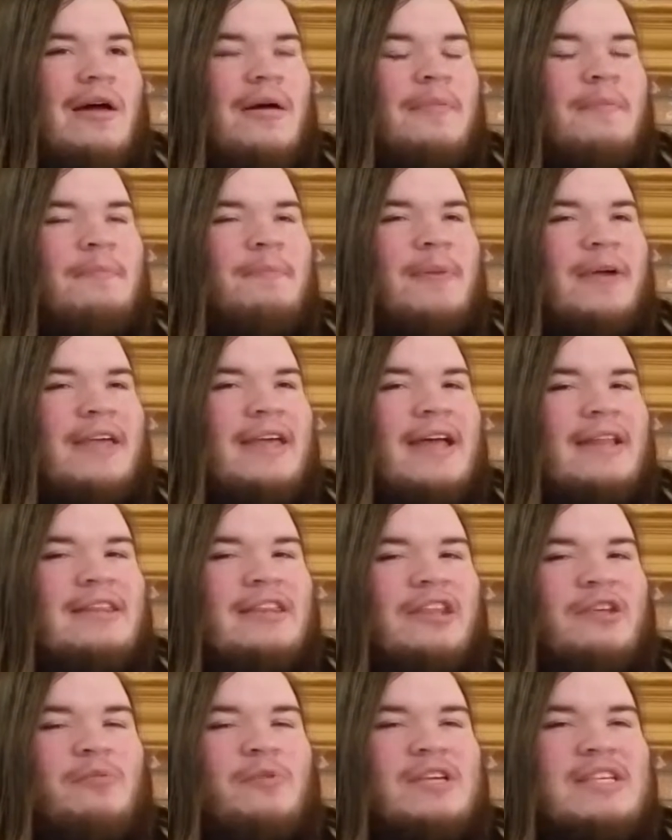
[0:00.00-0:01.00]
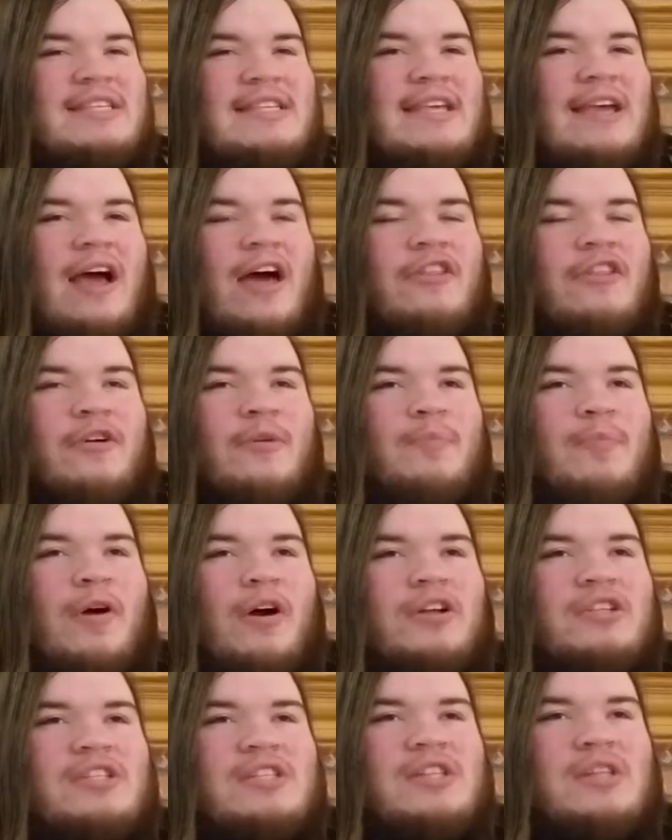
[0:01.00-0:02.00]
but yet we see other
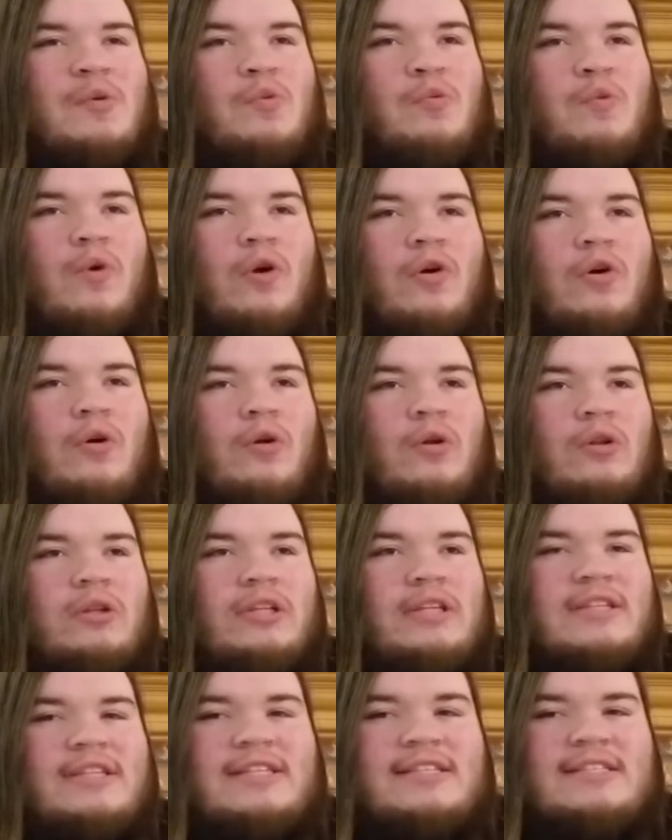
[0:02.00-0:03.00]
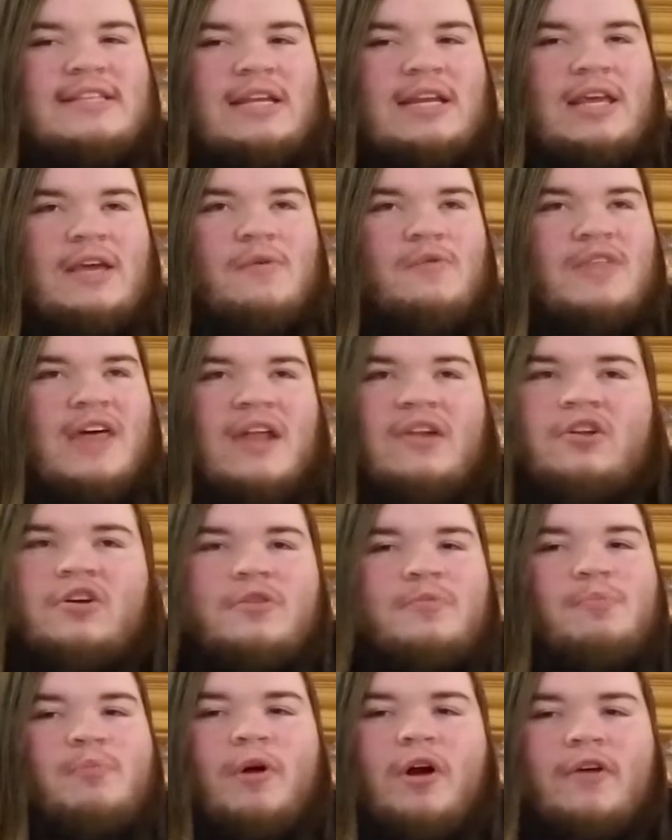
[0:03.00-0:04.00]
parts of the world and the city that
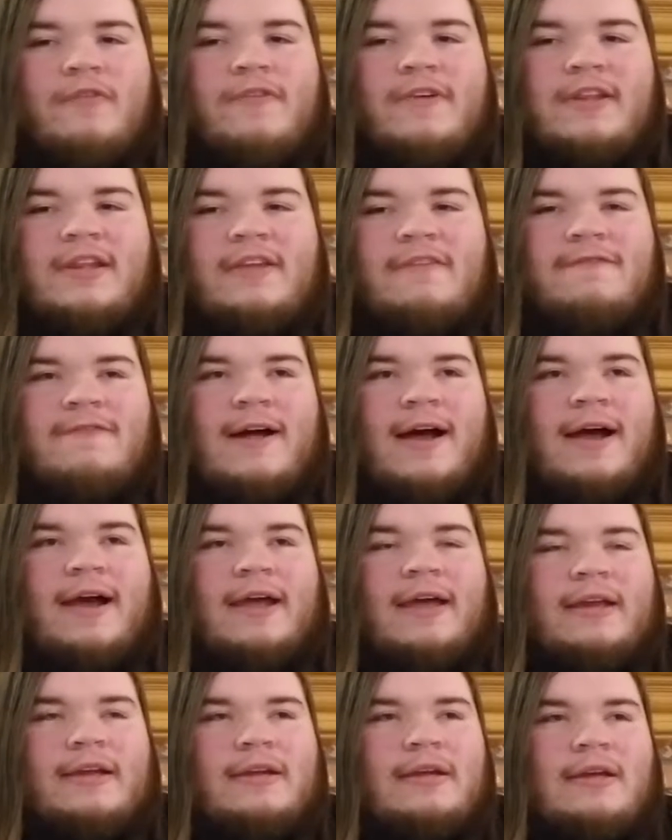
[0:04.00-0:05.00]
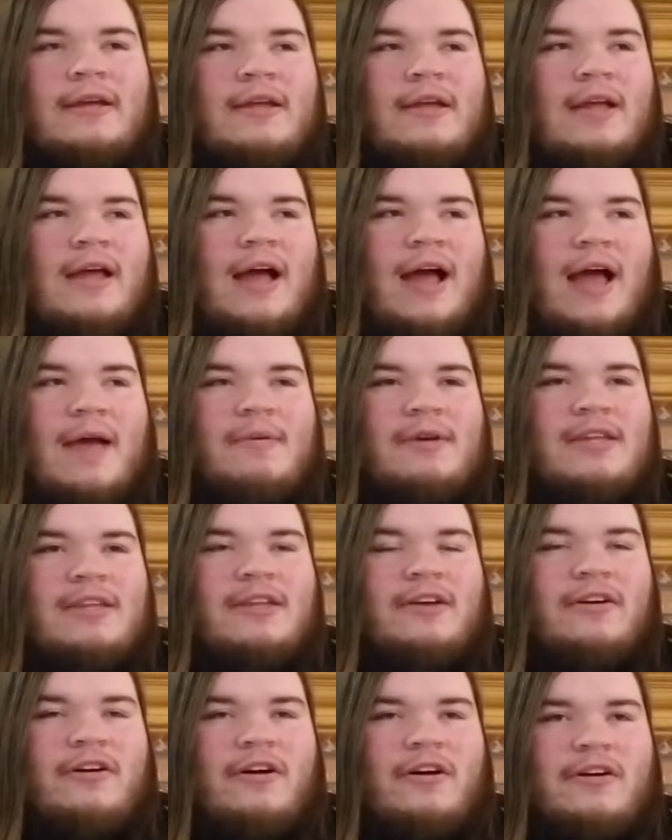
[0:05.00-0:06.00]
look perfectly fine.
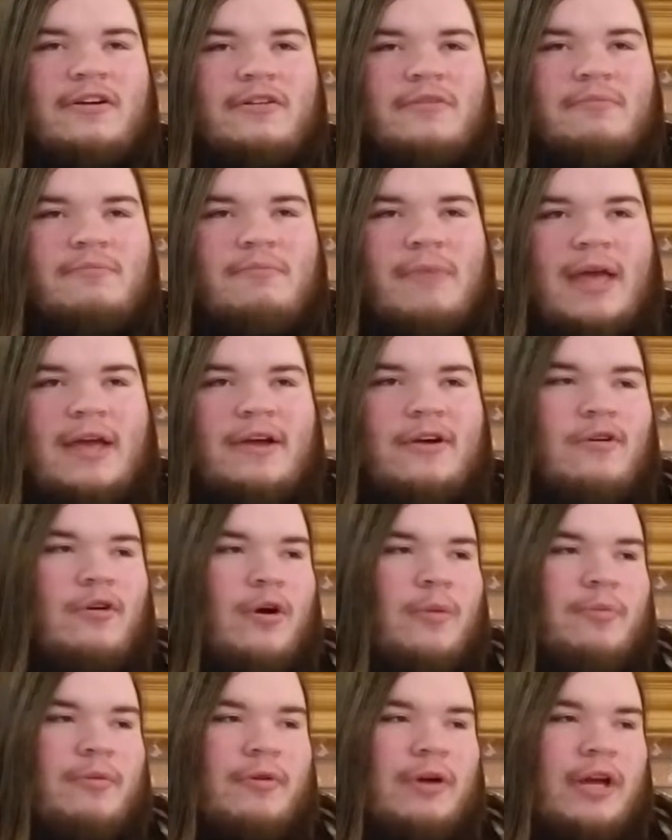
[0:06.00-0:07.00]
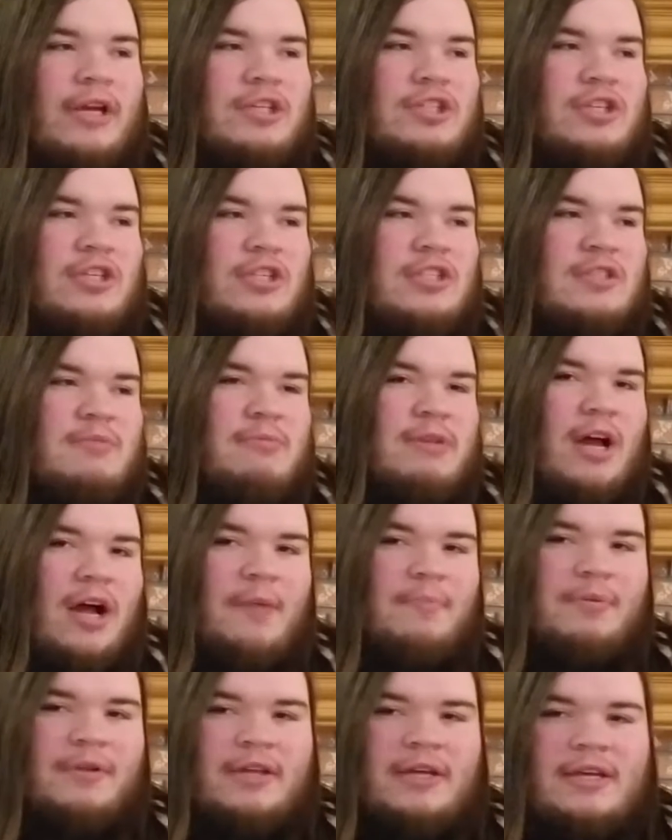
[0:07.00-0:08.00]
There are mega corporations,
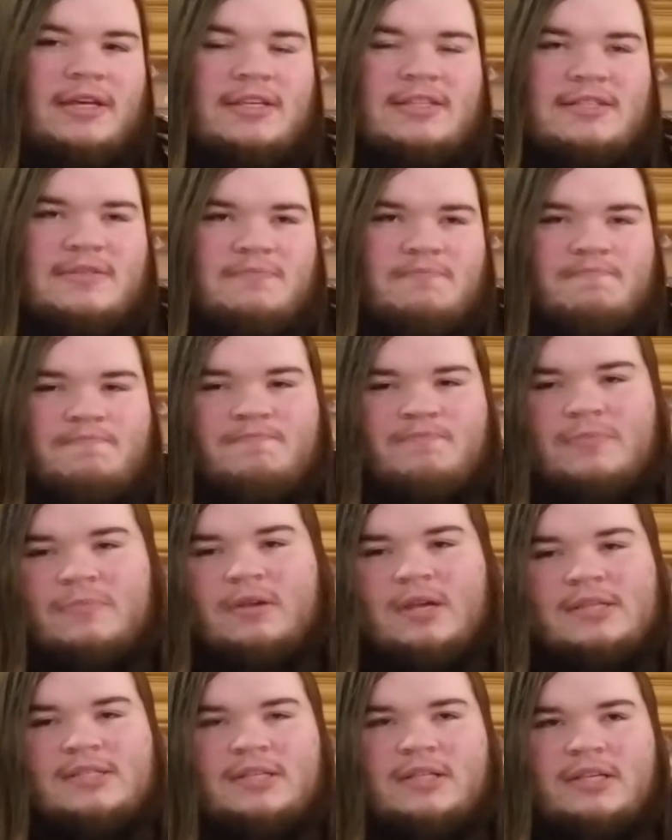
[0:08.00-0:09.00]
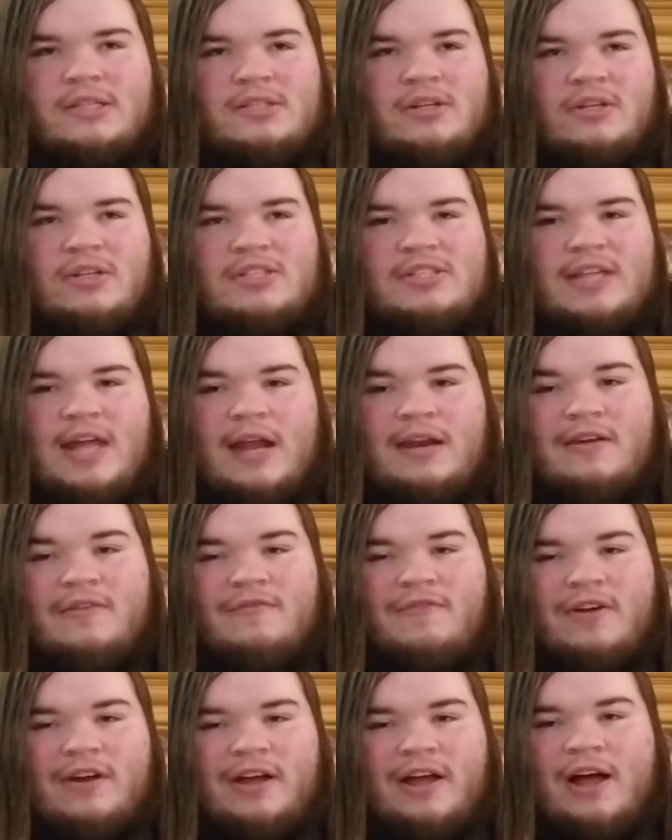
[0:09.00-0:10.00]
monopolies, basically it's all a
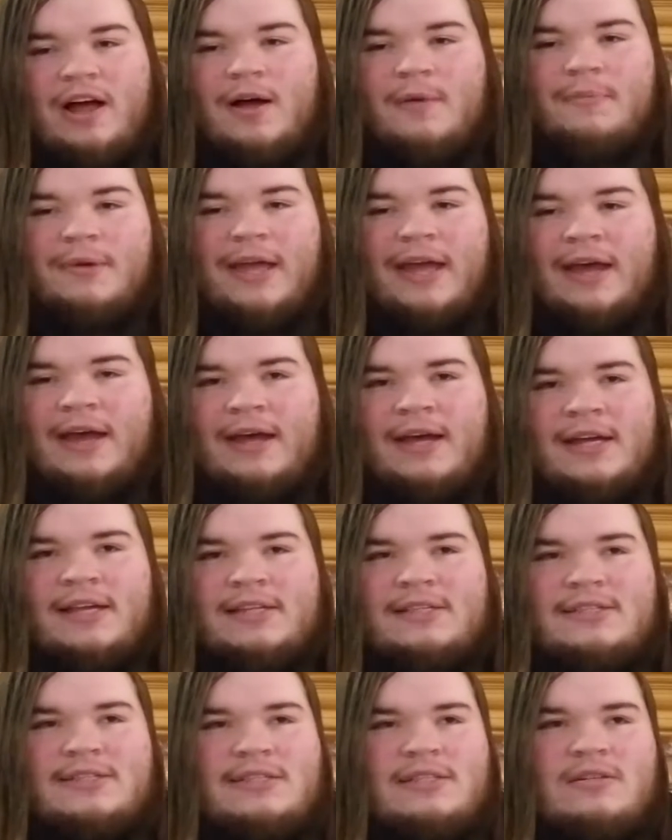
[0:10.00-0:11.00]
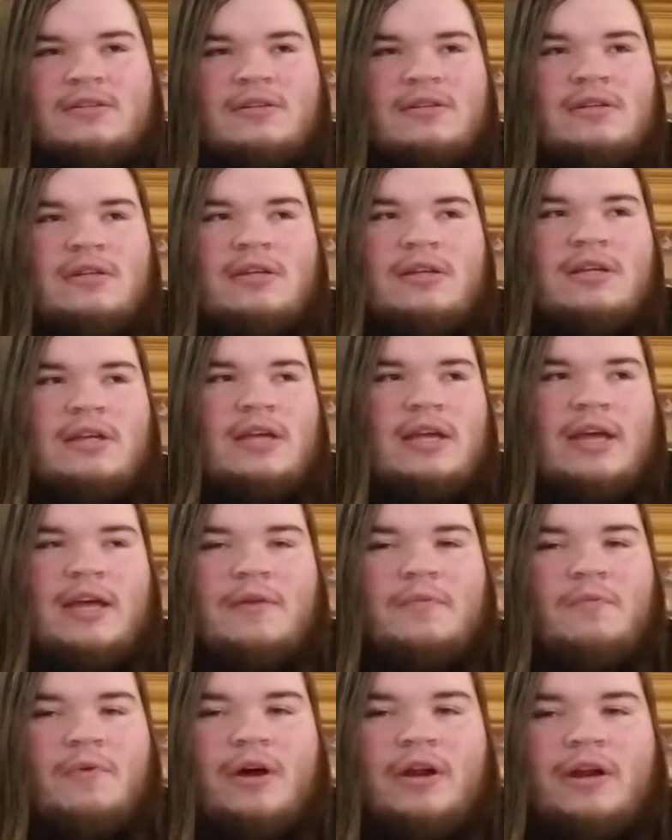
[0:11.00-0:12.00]
stand-in for Comcast
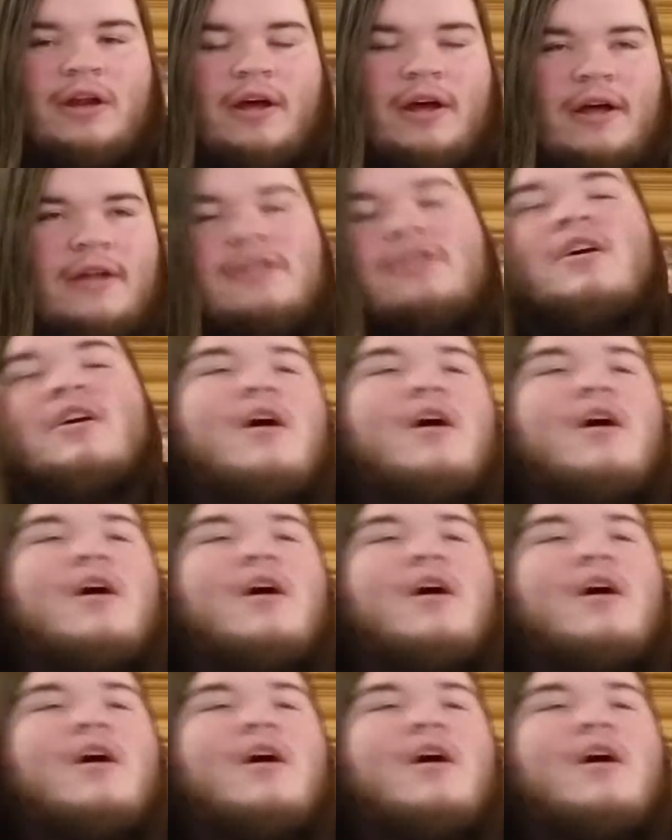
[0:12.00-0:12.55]
and whatnot.